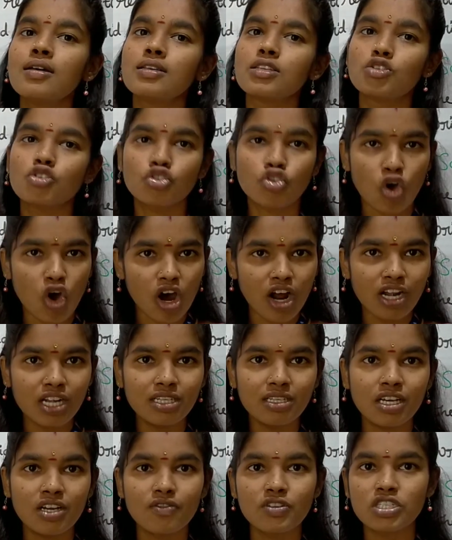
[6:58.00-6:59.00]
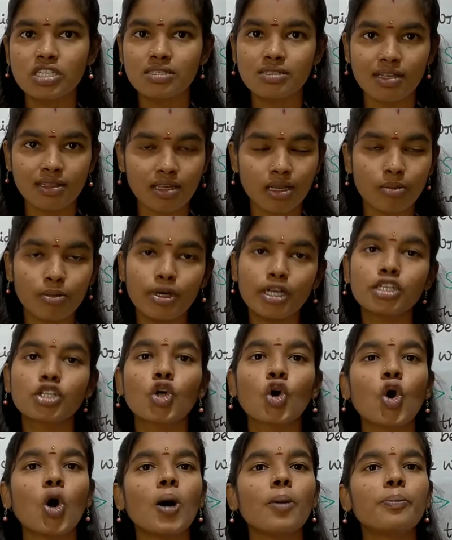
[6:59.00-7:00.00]
salt, which is nothing but
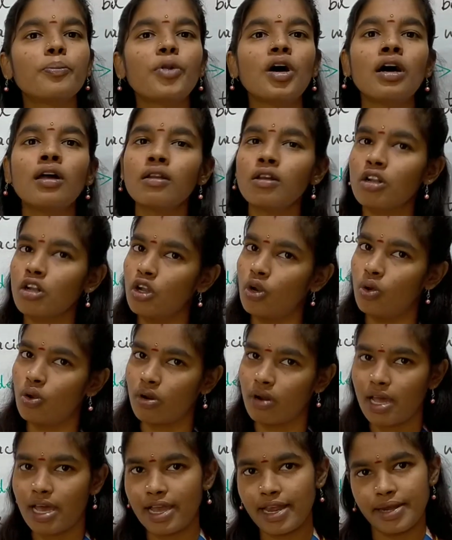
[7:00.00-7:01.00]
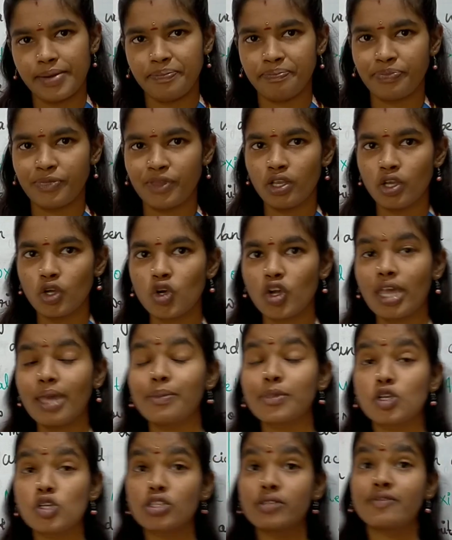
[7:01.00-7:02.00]
copper chloride. Okay,
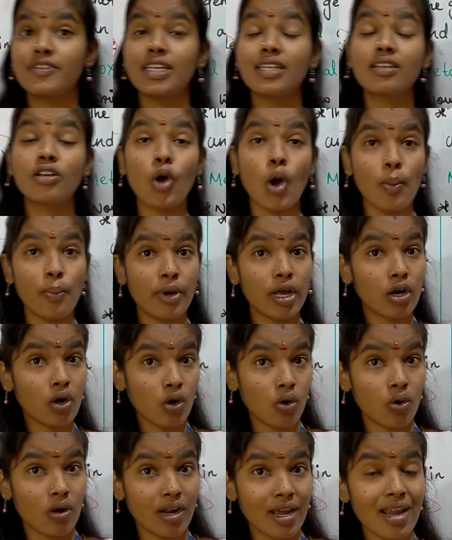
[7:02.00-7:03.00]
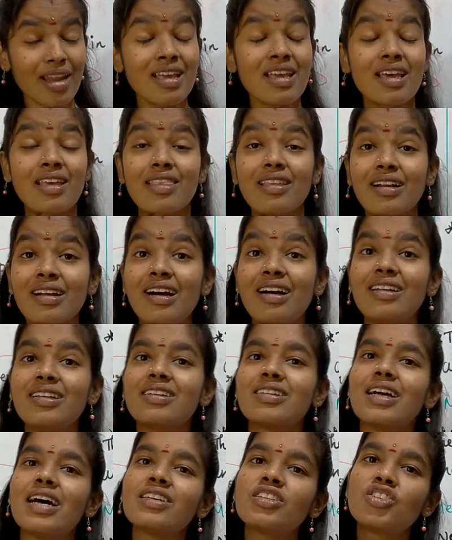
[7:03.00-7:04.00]
because of that copper chloride, the color
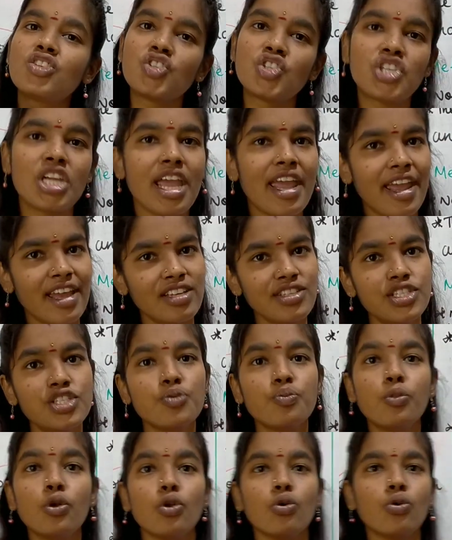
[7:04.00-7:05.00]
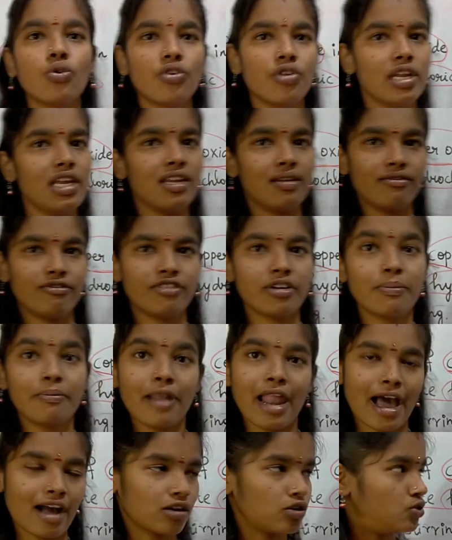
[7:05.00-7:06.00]
has changed blue-green from
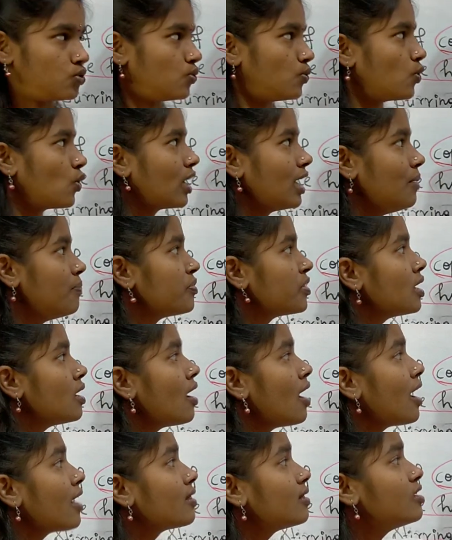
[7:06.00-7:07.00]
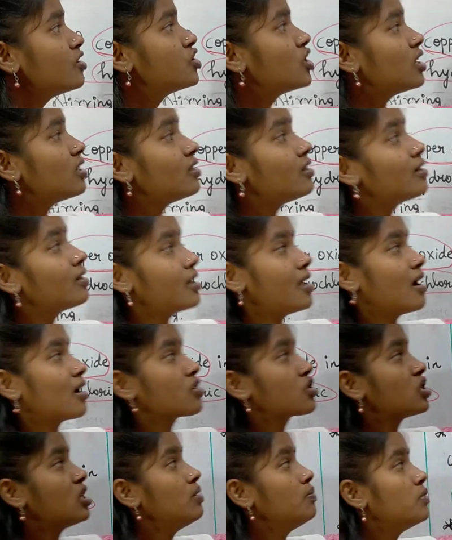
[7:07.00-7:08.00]
black to. Okay, the general
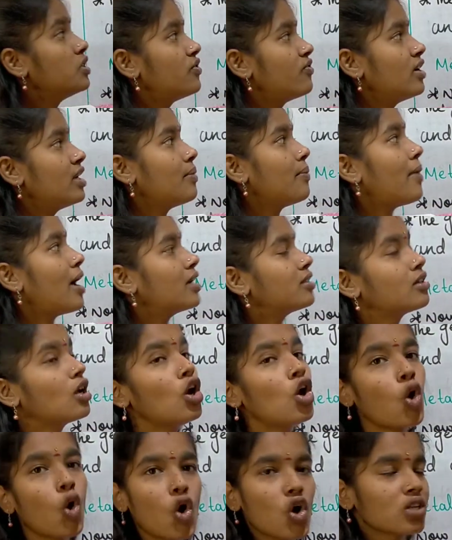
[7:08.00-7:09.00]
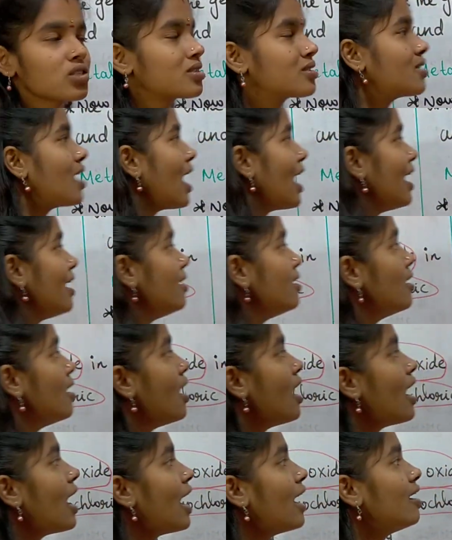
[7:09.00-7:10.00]
reaction between a metal oxide
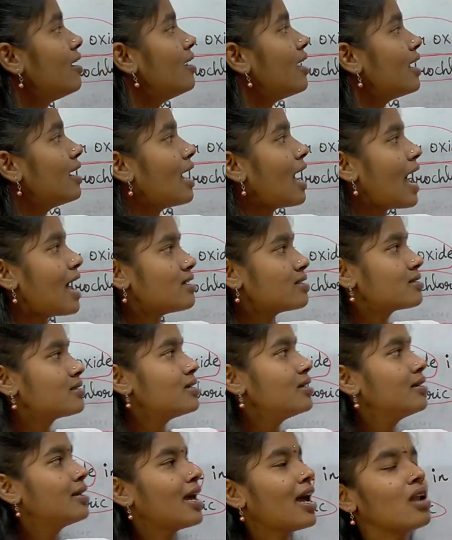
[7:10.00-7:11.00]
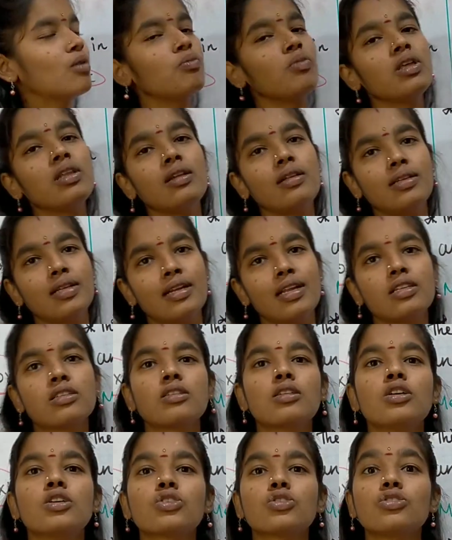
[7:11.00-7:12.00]
and an acid can be written as.
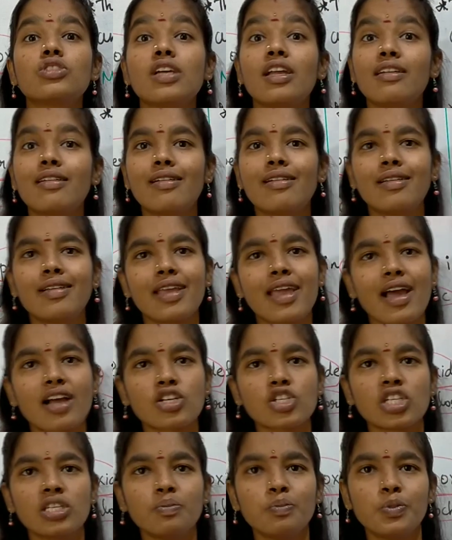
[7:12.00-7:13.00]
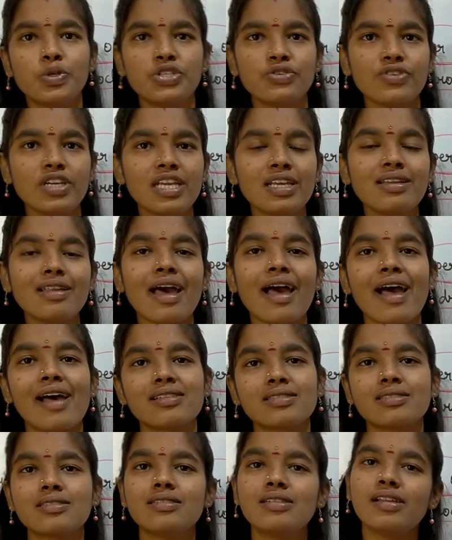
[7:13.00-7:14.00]
So general reaction between
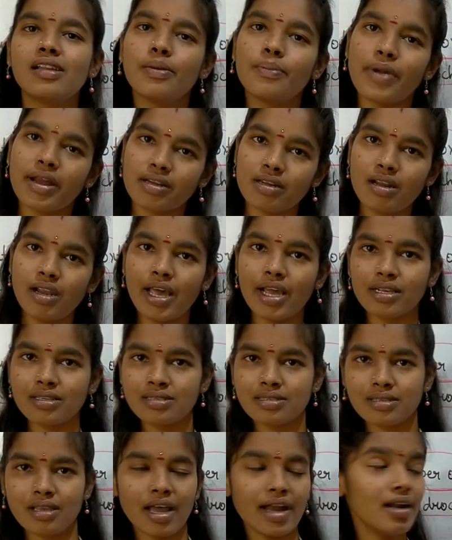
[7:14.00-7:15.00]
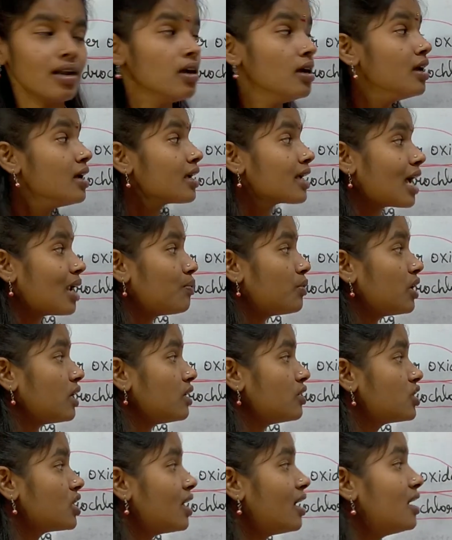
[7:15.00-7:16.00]
acid and a metal oxide can be
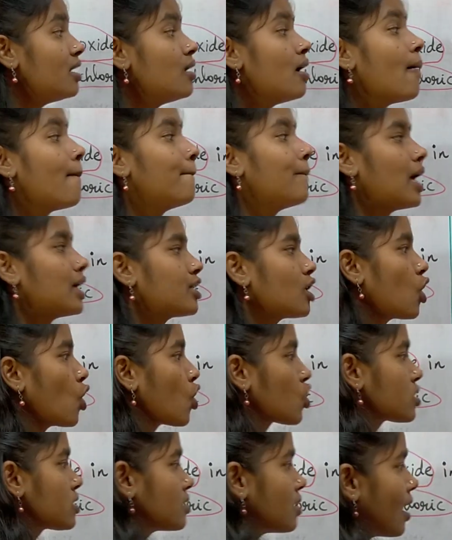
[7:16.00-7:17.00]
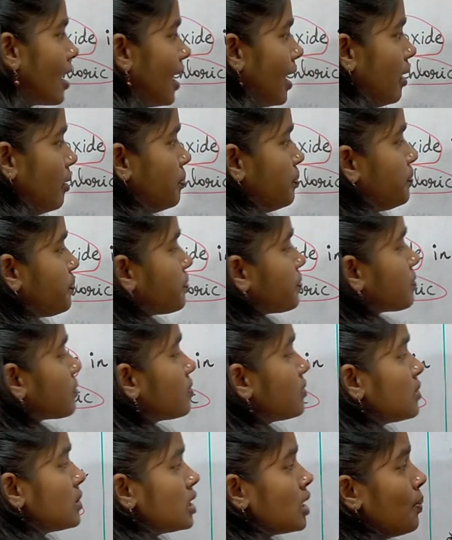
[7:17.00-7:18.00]
written metal oxide
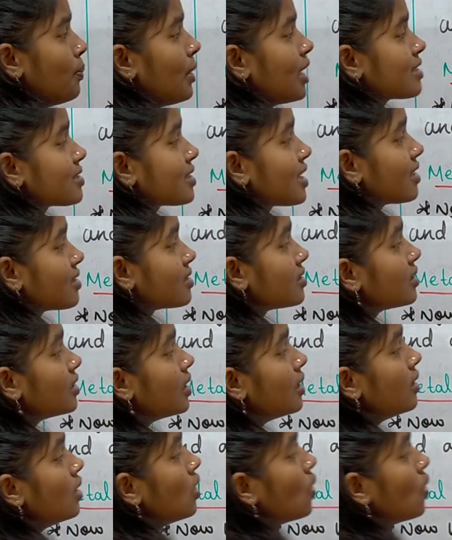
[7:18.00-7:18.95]
plus acid.